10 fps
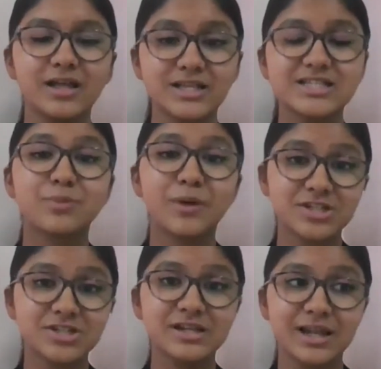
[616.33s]

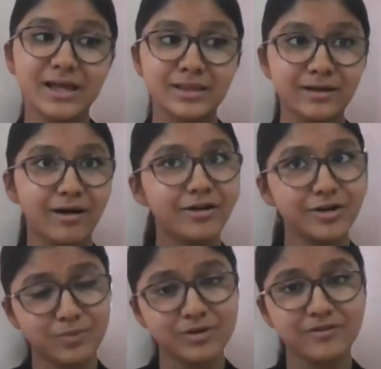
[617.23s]
especially like the
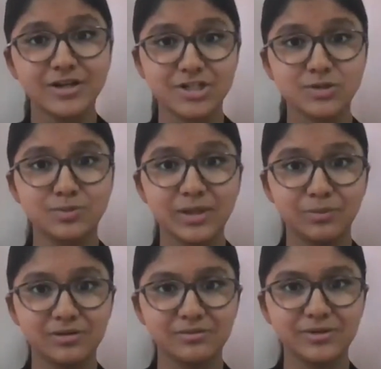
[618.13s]
underprivileged
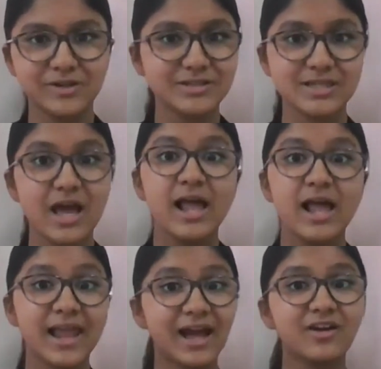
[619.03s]
people, because
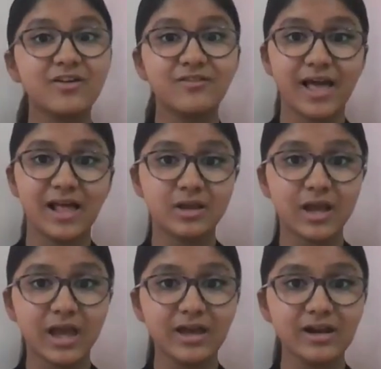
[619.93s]
lack of
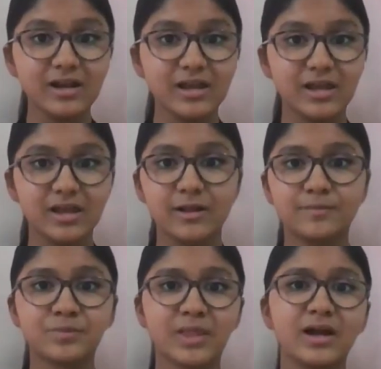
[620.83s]
healthcare
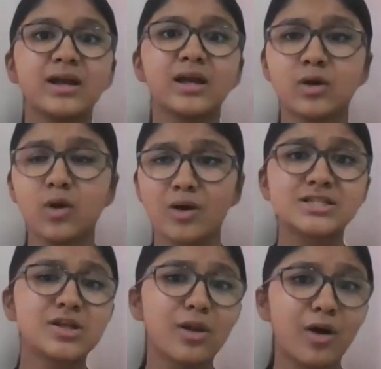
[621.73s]

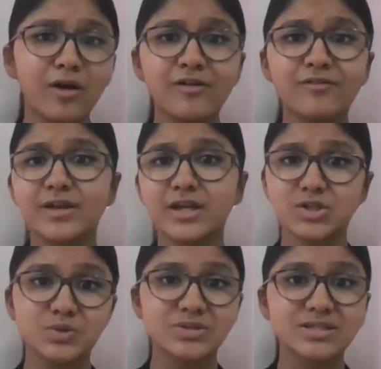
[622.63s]
causes a lot of
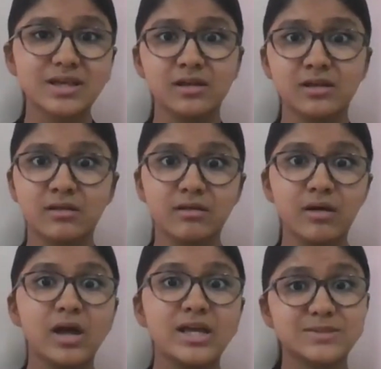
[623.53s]
issues in
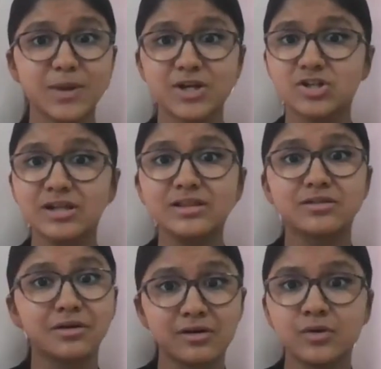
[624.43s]
especially
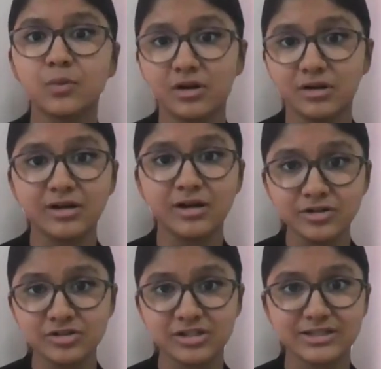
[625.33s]
third world
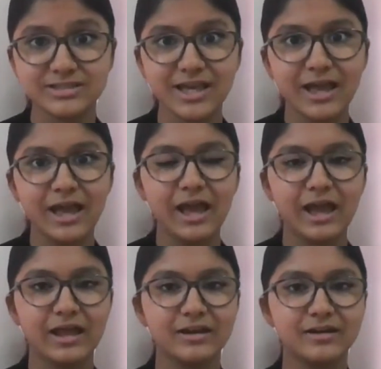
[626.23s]
countries.
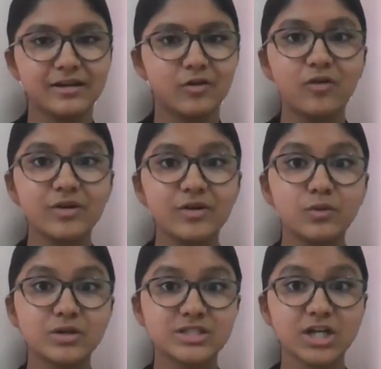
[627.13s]
And COVID
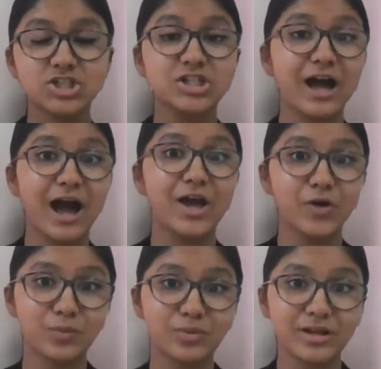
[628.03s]
was such an eye
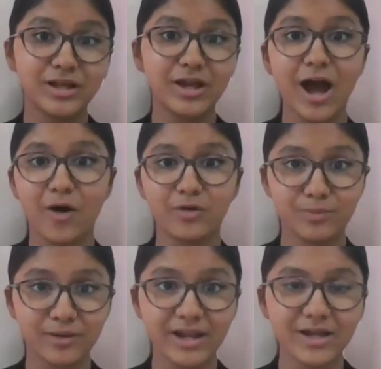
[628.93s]
opening
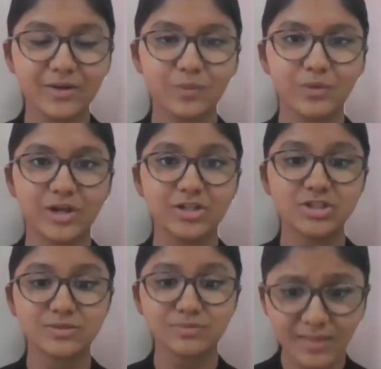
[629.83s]
outbreak, which